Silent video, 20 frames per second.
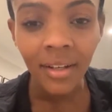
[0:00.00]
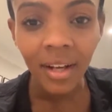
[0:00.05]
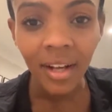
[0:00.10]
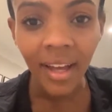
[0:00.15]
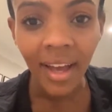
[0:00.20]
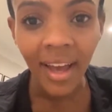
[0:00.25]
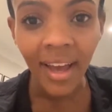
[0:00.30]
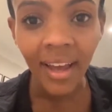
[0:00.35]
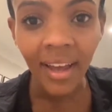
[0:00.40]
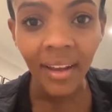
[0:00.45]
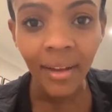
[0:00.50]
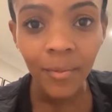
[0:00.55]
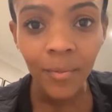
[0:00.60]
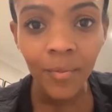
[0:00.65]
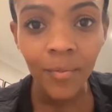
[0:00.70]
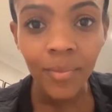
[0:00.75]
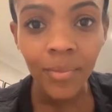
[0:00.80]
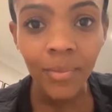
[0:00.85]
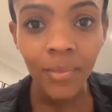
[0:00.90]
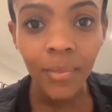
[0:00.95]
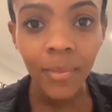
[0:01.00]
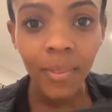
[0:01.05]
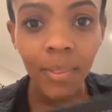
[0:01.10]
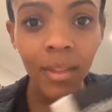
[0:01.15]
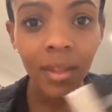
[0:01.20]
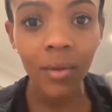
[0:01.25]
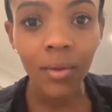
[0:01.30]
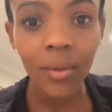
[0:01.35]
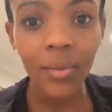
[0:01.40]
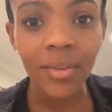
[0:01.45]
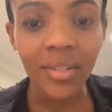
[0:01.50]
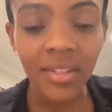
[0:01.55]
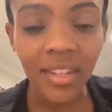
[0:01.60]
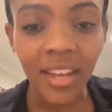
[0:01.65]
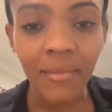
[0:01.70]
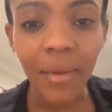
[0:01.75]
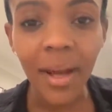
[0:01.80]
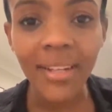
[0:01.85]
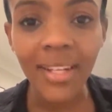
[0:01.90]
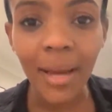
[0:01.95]
Okay? We were
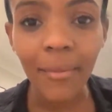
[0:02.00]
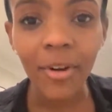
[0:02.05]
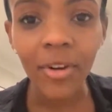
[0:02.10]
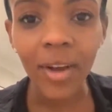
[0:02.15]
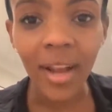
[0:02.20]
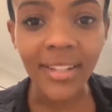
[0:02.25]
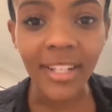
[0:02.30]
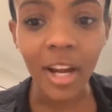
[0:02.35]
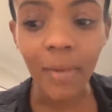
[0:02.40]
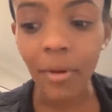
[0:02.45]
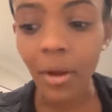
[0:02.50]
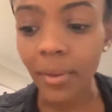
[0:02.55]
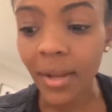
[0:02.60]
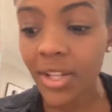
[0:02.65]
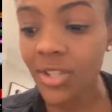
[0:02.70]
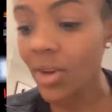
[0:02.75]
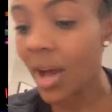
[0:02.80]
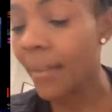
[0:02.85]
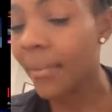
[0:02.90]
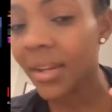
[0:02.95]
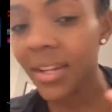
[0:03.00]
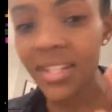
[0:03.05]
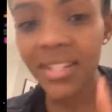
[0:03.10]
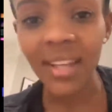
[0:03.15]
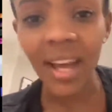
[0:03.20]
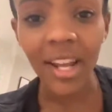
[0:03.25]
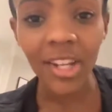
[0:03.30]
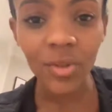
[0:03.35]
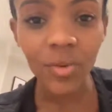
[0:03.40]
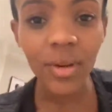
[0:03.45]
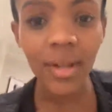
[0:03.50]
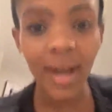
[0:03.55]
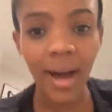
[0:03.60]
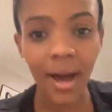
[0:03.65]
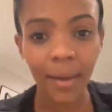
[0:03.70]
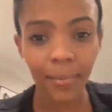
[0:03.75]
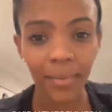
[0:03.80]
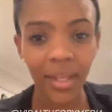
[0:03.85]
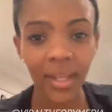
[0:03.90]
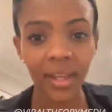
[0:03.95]
enslaved by Democrats, not Republicans. So I'm going to sign you a
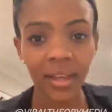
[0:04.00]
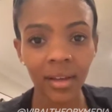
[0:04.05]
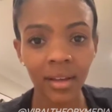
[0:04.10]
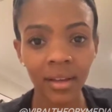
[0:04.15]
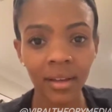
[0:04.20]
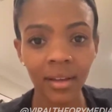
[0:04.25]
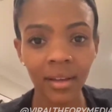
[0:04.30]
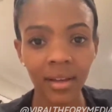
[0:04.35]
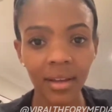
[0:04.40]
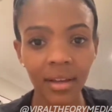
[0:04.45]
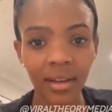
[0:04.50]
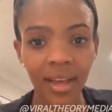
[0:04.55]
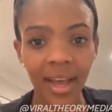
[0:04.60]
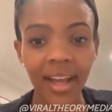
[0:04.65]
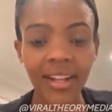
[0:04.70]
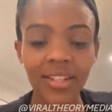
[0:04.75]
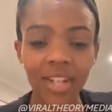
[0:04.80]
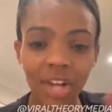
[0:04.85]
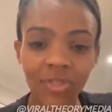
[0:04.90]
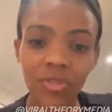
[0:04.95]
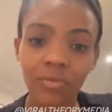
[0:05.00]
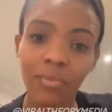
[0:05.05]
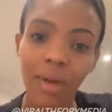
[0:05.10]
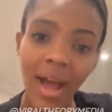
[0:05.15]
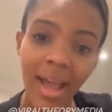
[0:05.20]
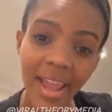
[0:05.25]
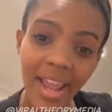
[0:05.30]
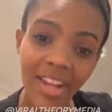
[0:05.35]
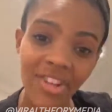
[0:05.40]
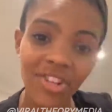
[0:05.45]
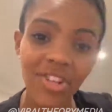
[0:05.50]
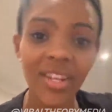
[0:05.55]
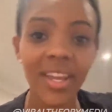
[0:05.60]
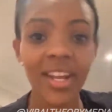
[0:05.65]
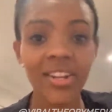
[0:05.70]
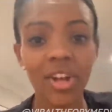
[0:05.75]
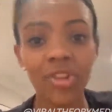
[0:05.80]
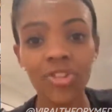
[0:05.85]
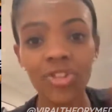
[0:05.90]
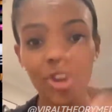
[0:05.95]
copy. Get in touch with my agent and
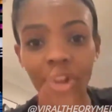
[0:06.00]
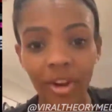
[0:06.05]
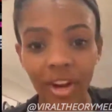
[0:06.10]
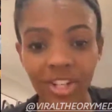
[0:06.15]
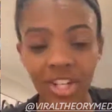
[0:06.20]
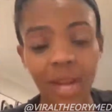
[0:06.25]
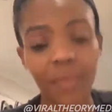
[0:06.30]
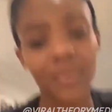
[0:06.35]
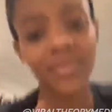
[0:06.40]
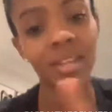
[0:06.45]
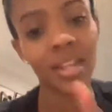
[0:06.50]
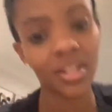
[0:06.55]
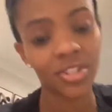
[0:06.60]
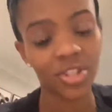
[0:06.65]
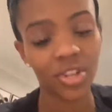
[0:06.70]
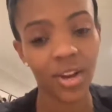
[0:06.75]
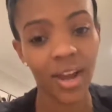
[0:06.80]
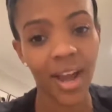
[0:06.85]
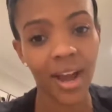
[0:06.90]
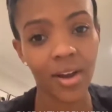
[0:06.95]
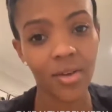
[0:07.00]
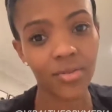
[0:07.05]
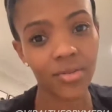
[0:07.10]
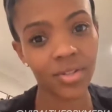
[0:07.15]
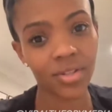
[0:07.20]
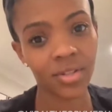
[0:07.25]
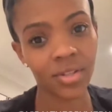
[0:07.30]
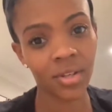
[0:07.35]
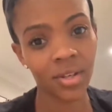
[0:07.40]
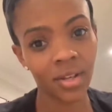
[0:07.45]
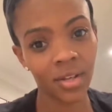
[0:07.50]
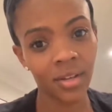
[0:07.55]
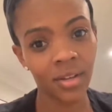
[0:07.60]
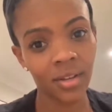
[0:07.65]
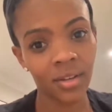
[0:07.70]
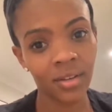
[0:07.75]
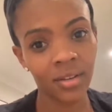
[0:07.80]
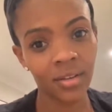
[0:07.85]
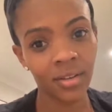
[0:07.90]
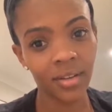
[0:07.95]
get in touch with your agent. I'm going to send it to your house.
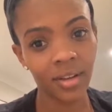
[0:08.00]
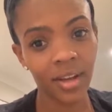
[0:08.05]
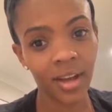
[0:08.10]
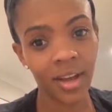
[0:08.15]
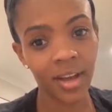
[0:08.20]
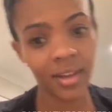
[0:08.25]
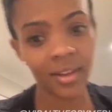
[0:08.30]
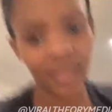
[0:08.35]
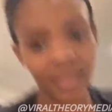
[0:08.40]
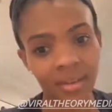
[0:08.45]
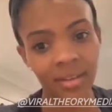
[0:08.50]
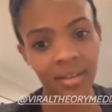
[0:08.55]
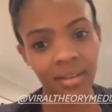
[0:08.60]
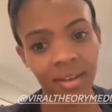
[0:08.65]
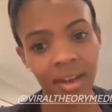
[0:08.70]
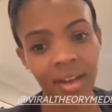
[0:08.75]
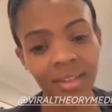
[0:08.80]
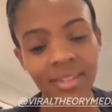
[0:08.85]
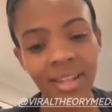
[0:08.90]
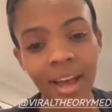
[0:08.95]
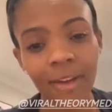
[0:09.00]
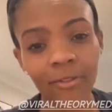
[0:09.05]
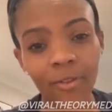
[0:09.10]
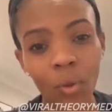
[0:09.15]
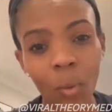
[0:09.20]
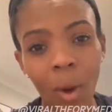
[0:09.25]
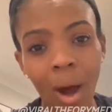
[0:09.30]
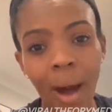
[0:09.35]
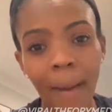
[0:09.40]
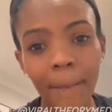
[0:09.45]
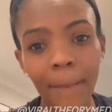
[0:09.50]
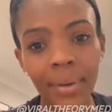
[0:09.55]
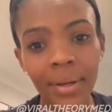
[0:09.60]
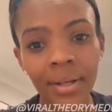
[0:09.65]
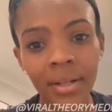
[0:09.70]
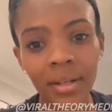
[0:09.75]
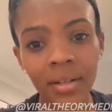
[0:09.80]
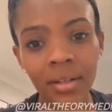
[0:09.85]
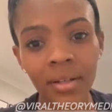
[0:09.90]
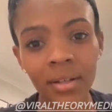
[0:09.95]
Okay? How's that for WAP?
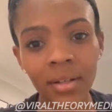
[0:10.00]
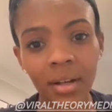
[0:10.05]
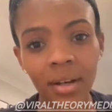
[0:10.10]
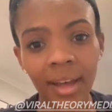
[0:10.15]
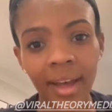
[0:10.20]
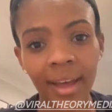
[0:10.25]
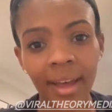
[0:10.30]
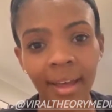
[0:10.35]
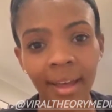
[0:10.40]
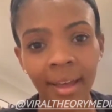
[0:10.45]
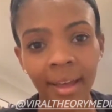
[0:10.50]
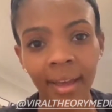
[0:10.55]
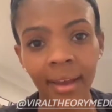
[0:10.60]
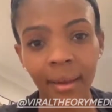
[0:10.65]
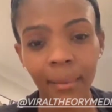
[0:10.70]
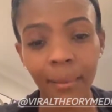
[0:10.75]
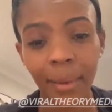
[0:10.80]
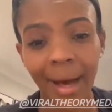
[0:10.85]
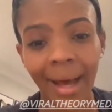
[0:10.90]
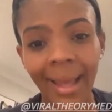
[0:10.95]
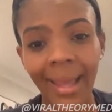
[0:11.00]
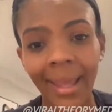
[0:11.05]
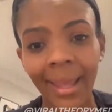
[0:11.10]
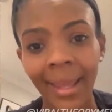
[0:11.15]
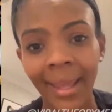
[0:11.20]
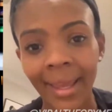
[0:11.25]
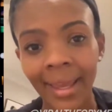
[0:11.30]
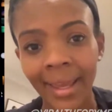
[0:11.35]
Okay? Bye.